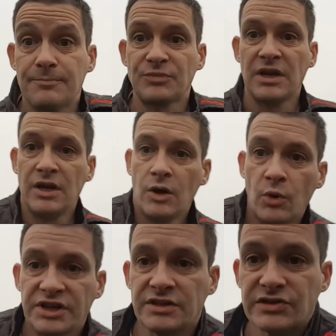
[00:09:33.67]
it.
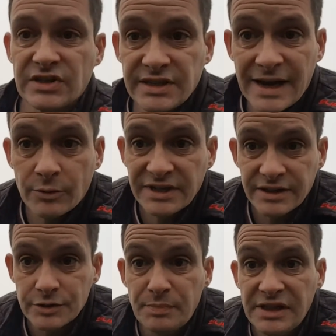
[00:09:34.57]
What you can see down here,
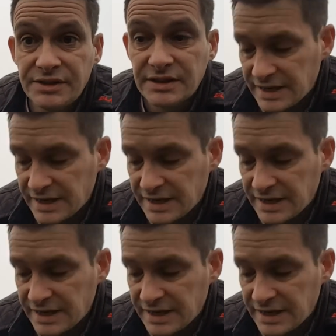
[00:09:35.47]
this building